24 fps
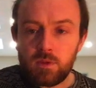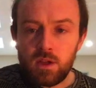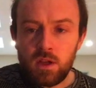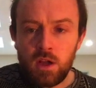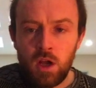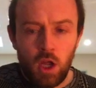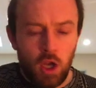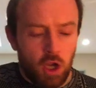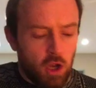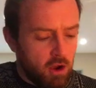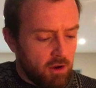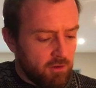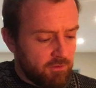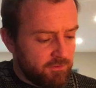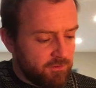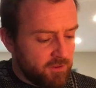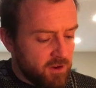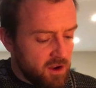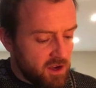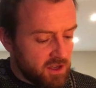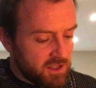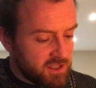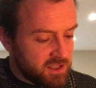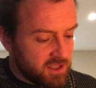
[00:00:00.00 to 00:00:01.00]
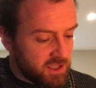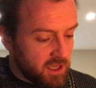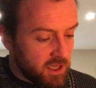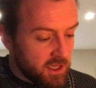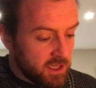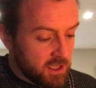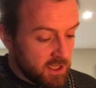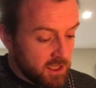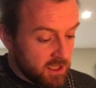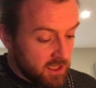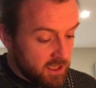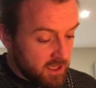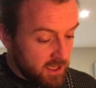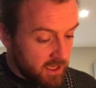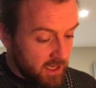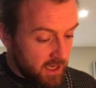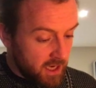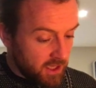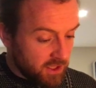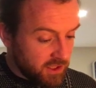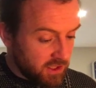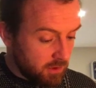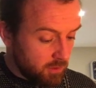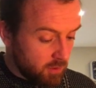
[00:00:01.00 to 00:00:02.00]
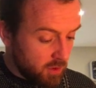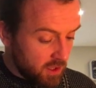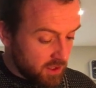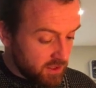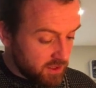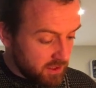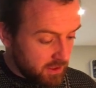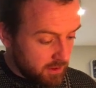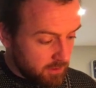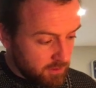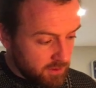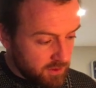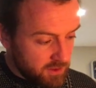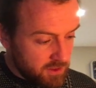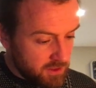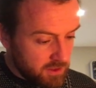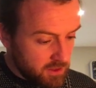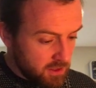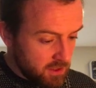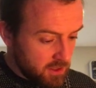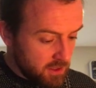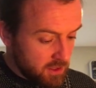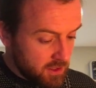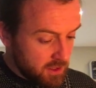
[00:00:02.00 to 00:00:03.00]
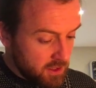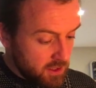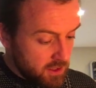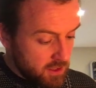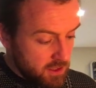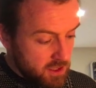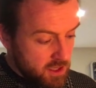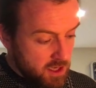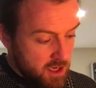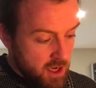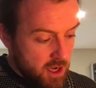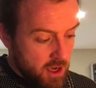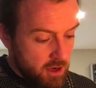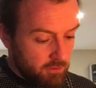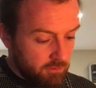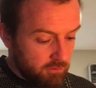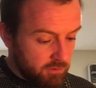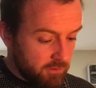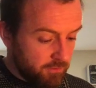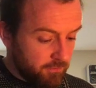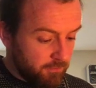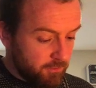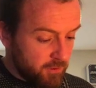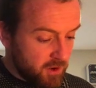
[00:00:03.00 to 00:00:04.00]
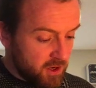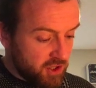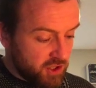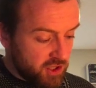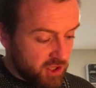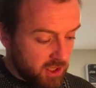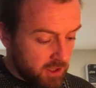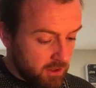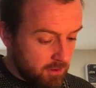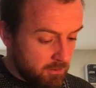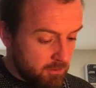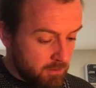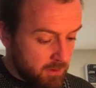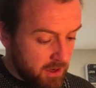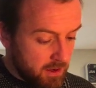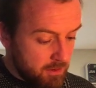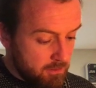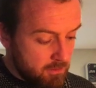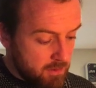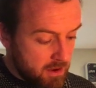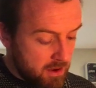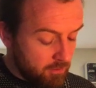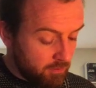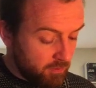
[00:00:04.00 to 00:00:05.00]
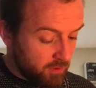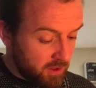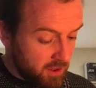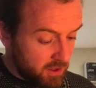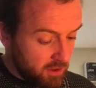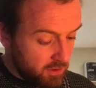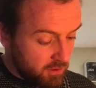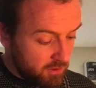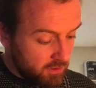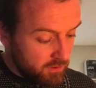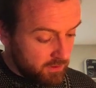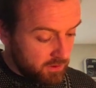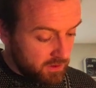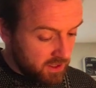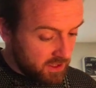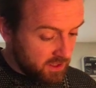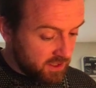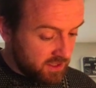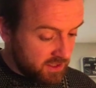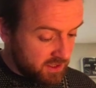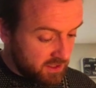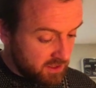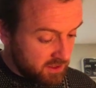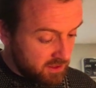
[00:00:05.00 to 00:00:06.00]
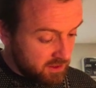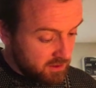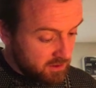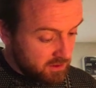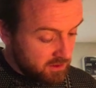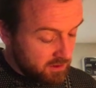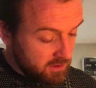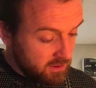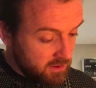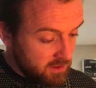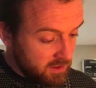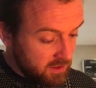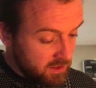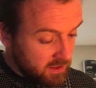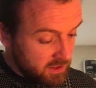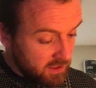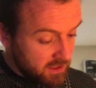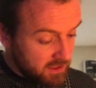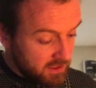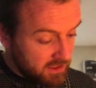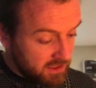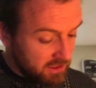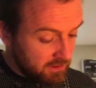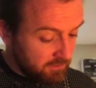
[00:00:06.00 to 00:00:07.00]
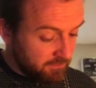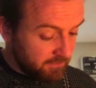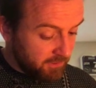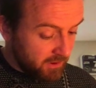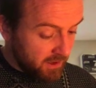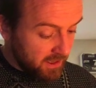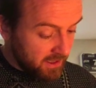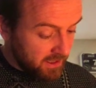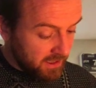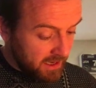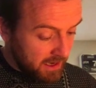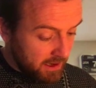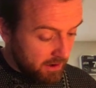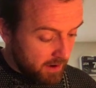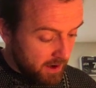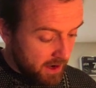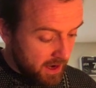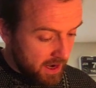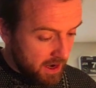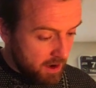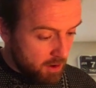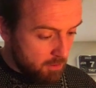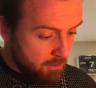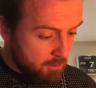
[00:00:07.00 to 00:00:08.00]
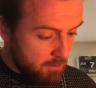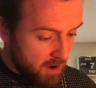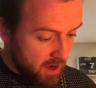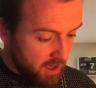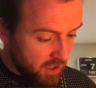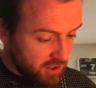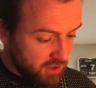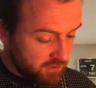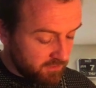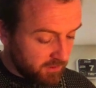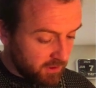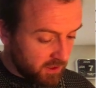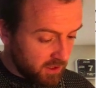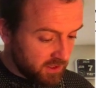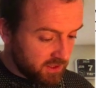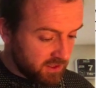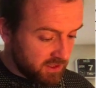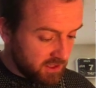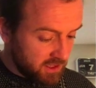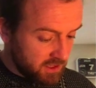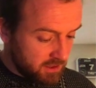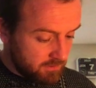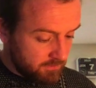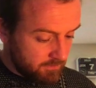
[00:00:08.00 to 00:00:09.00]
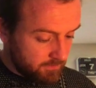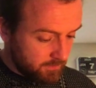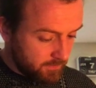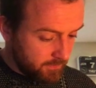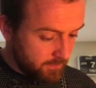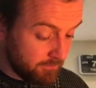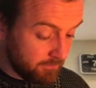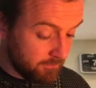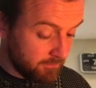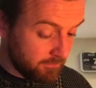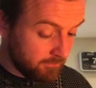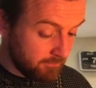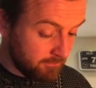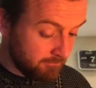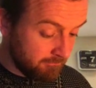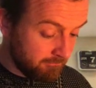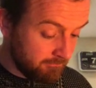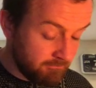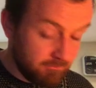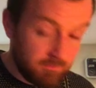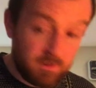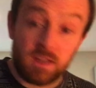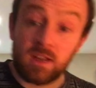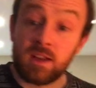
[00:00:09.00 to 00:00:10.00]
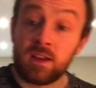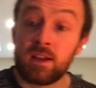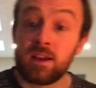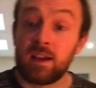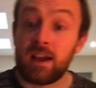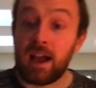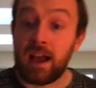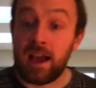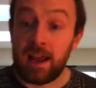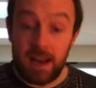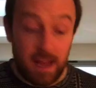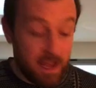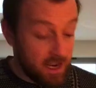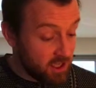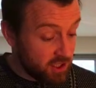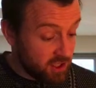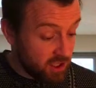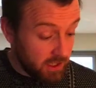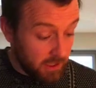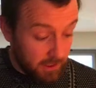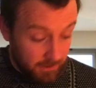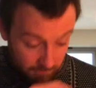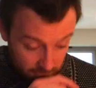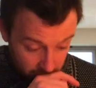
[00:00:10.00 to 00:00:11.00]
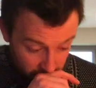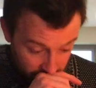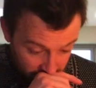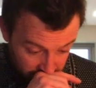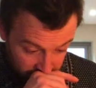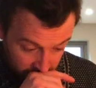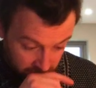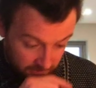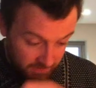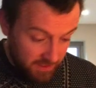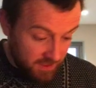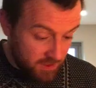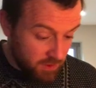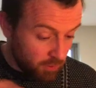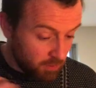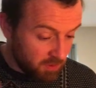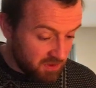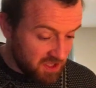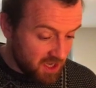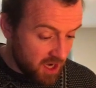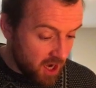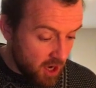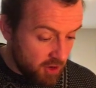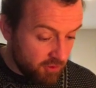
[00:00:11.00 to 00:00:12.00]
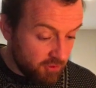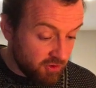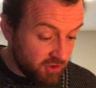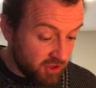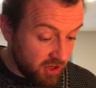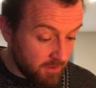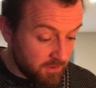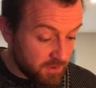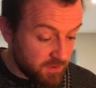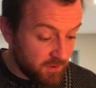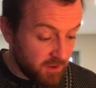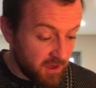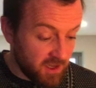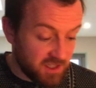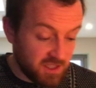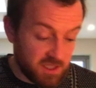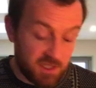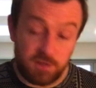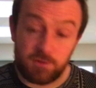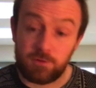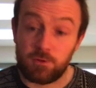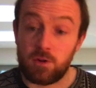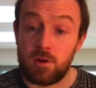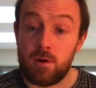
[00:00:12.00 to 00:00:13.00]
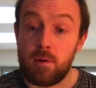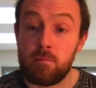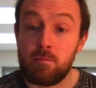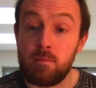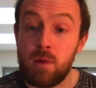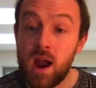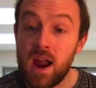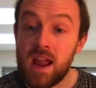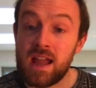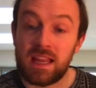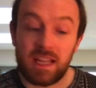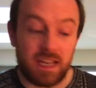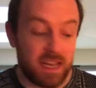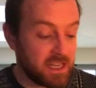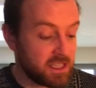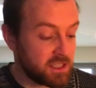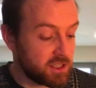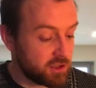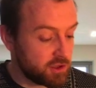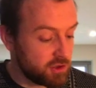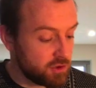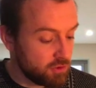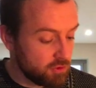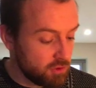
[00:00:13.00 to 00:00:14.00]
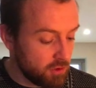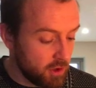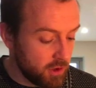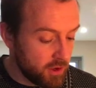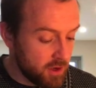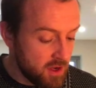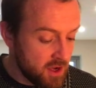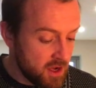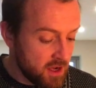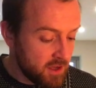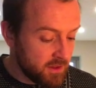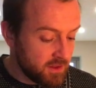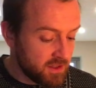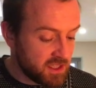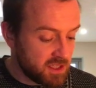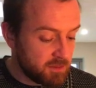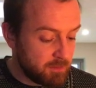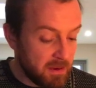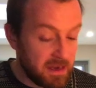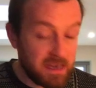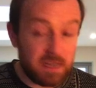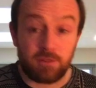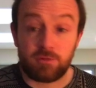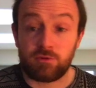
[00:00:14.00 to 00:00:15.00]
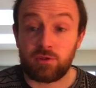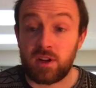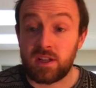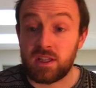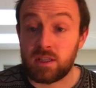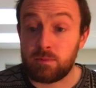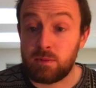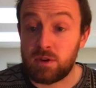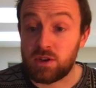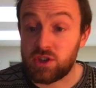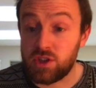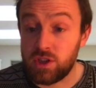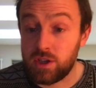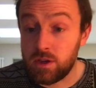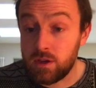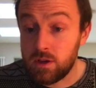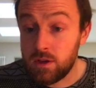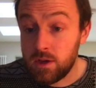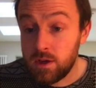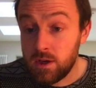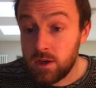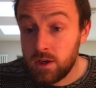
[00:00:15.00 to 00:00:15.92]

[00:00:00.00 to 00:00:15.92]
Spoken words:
a lot faster. And actually, whilst I was refreshing my memory on this, I did find out how much faster. And actually, it's almost 100 times faster. So for a myelinated neuron, the speed of transmission